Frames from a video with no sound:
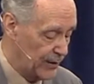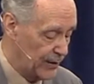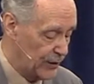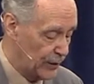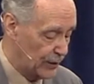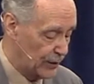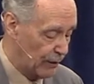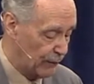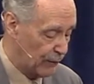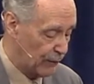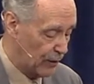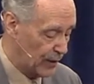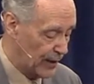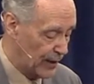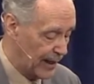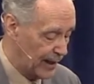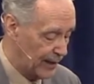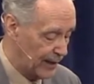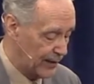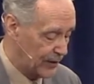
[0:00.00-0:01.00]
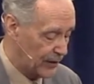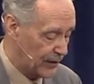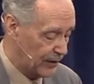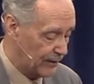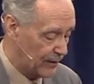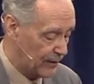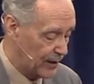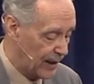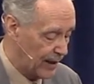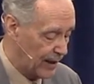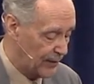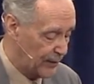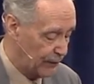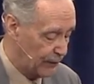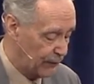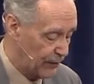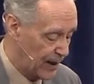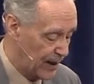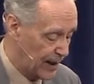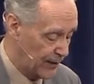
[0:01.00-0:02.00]
to the foreknowledge of God the
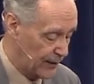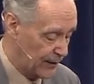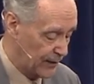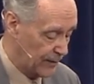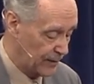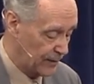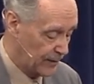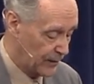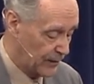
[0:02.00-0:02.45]
Father,